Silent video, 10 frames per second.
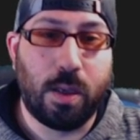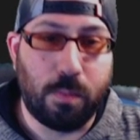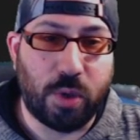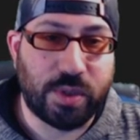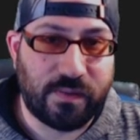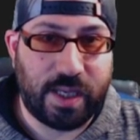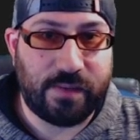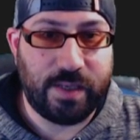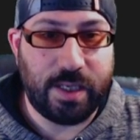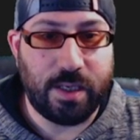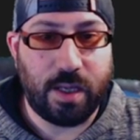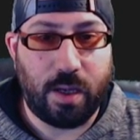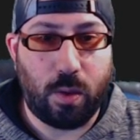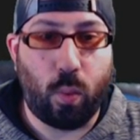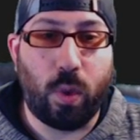most likely
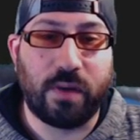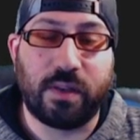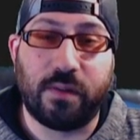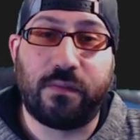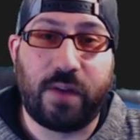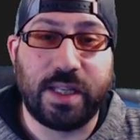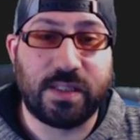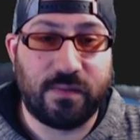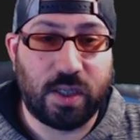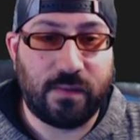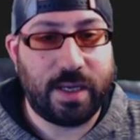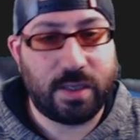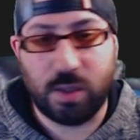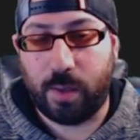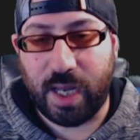what the fights look like.
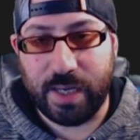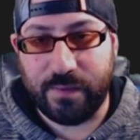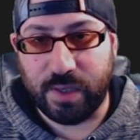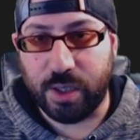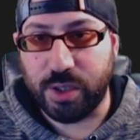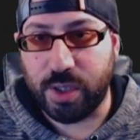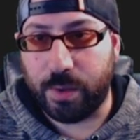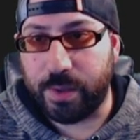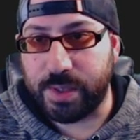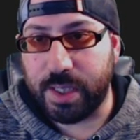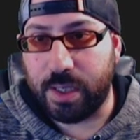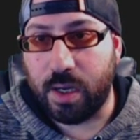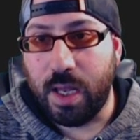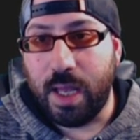So I'm not even going to show those here.